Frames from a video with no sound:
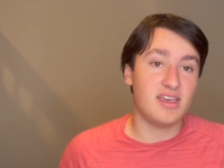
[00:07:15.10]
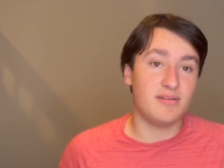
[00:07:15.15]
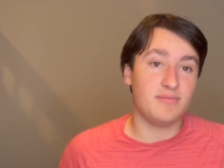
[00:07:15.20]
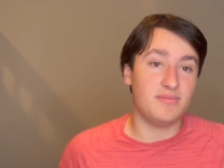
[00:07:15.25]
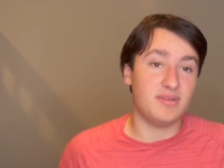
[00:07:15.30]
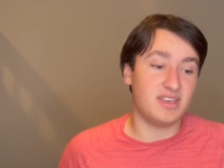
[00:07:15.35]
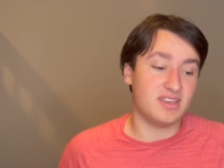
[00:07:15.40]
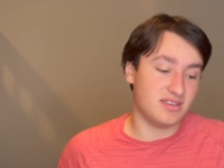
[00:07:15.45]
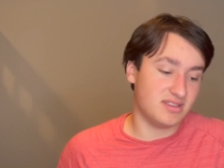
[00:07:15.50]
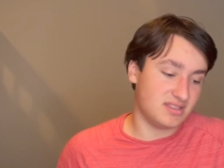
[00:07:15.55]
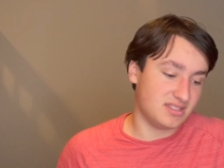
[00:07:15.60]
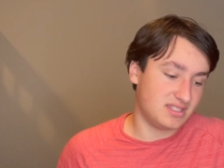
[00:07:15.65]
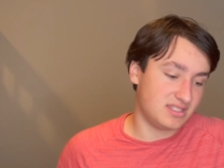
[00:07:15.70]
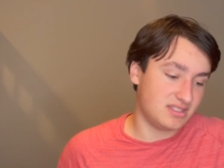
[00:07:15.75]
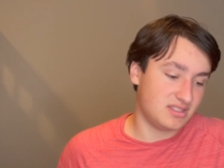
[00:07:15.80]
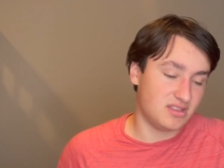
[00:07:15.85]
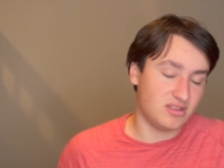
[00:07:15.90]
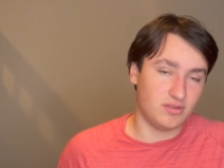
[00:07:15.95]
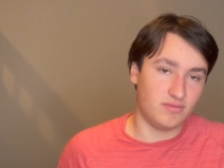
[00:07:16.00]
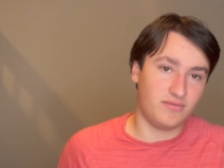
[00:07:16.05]

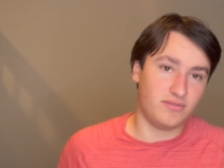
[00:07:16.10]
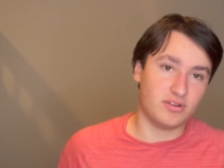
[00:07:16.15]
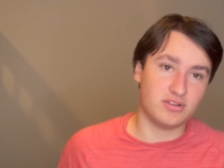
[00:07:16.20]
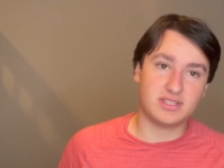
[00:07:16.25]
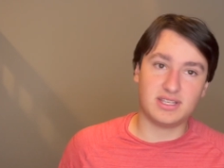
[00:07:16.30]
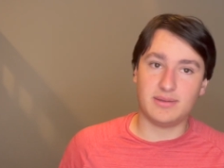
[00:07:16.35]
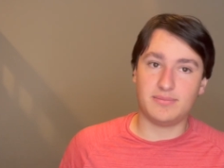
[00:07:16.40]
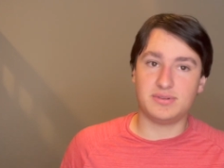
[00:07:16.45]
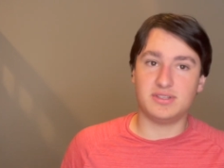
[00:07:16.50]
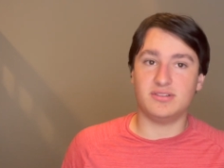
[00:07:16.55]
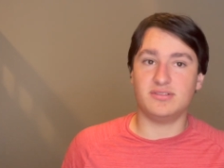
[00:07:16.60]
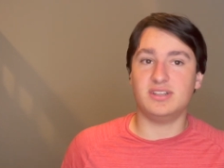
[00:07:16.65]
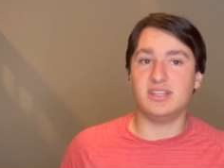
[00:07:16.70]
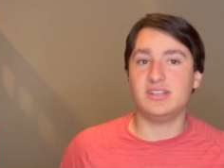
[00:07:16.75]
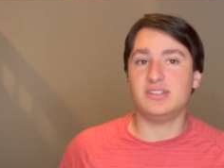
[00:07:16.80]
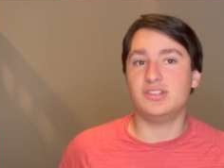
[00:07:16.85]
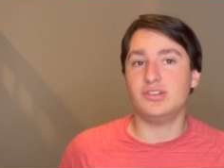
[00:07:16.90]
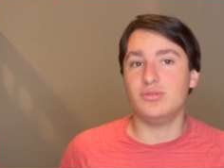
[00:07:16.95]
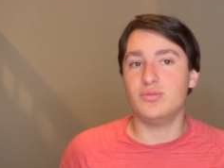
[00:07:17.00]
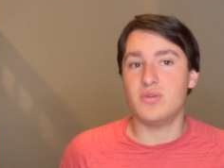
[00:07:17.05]
because the first episode
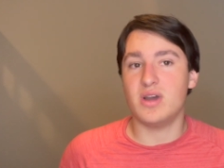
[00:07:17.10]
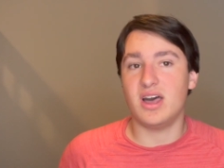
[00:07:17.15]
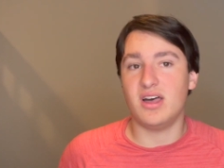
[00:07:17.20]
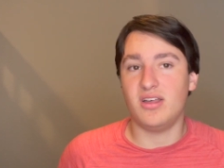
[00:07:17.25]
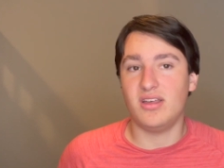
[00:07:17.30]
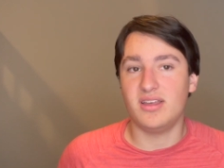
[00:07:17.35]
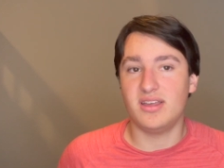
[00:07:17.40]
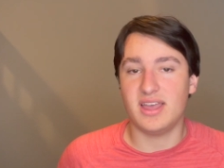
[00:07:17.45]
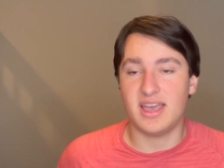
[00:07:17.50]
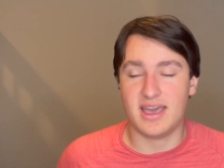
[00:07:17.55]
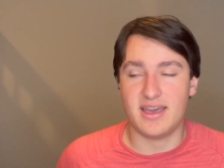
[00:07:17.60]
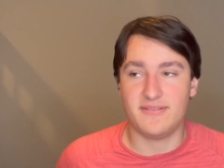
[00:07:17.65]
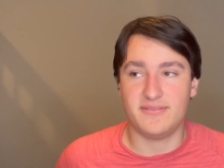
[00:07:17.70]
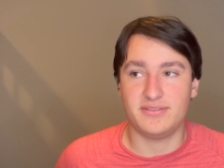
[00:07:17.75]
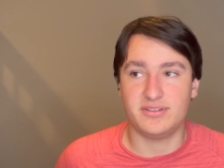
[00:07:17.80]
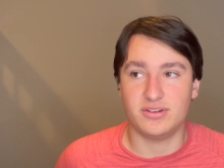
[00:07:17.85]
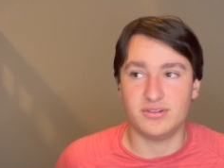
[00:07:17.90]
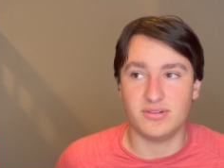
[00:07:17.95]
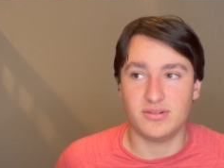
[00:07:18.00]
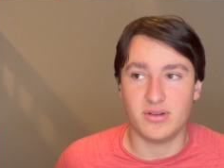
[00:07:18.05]
didn't do well
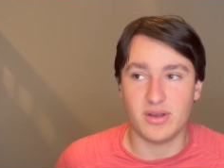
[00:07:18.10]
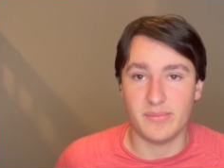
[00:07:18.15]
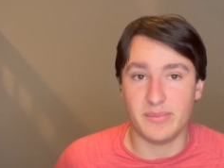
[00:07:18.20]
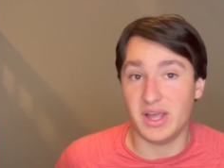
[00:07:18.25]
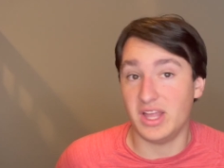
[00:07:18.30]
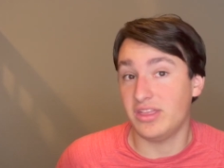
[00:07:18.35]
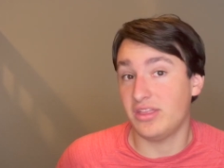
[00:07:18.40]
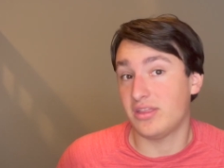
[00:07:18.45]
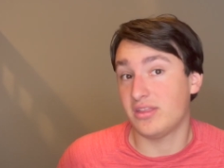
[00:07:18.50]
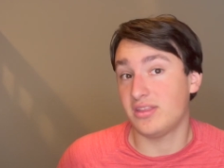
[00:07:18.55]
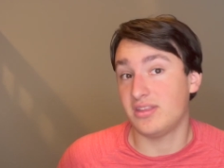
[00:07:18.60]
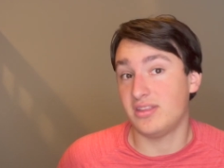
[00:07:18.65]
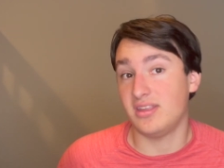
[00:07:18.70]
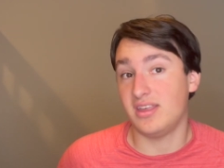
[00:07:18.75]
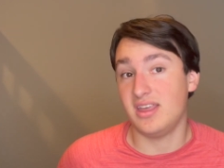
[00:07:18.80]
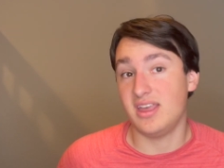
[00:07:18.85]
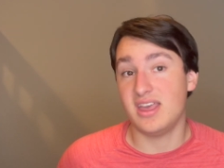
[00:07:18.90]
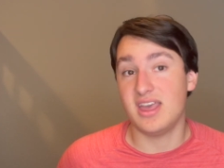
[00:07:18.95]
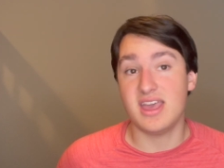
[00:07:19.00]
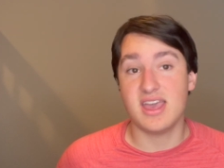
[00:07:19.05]
after a month.
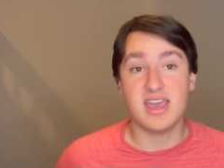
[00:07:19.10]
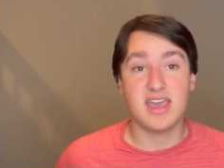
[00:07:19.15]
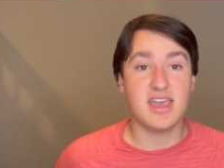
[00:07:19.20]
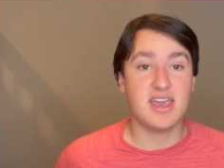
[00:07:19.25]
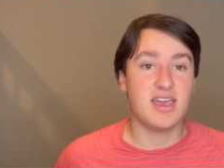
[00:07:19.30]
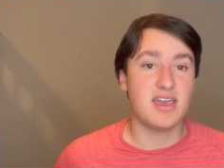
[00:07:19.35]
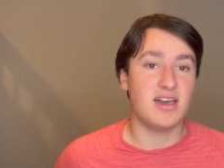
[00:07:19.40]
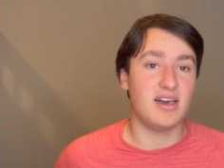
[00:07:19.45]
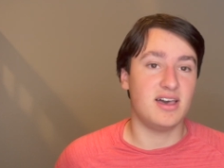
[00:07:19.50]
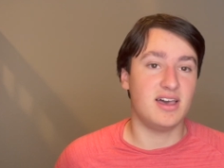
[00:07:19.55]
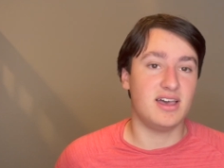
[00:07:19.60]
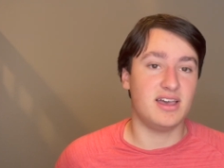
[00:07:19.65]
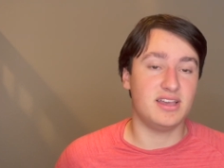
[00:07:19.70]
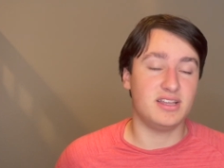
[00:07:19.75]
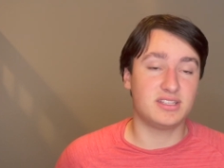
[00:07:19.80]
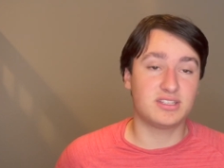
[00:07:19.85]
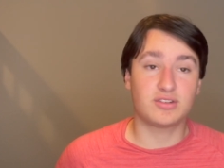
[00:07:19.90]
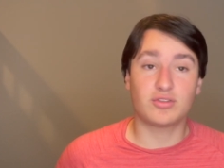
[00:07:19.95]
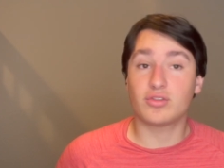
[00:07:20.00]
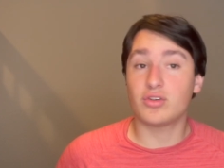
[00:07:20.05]
Uh,
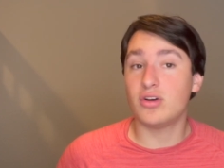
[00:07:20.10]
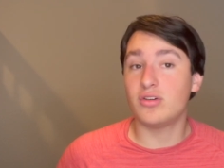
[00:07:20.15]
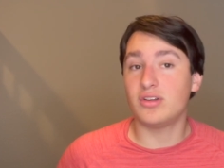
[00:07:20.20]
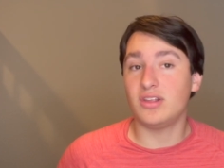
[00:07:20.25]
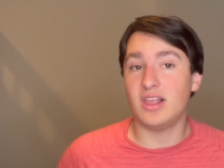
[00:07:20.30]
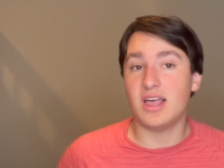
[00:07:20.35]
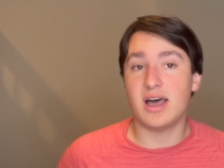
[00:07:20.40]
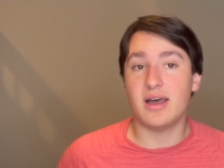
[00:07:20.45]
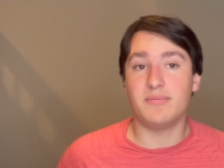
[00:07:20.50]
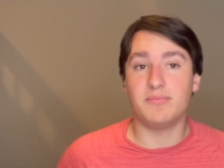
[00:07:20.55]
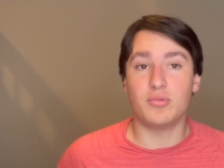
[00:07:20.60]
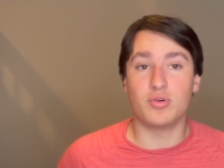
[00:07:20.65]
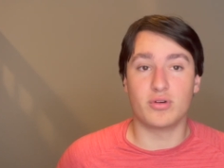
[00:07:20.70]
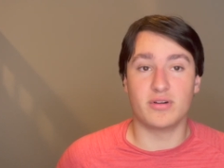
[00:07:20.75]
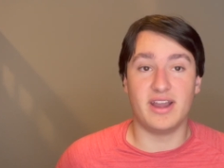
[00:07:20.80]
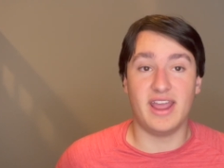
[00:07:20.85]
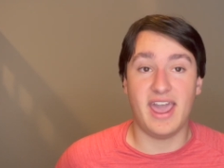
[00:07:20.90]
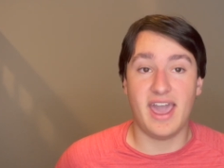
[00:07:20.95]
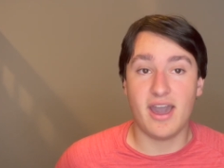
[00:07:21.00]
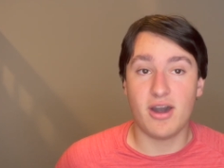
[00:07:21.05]
it's grown a lot more
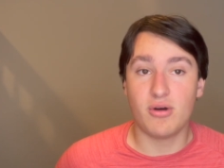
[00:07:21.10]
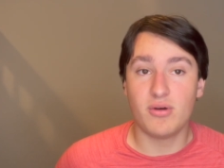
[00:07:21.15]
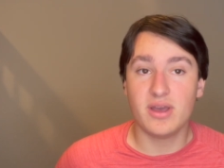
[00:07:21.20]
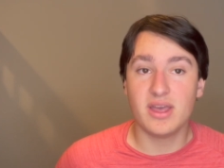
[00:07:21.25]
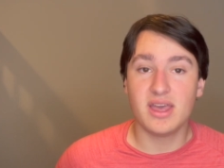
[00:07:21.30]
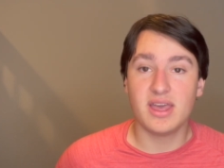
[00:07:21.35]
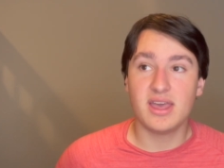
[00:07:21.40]
now,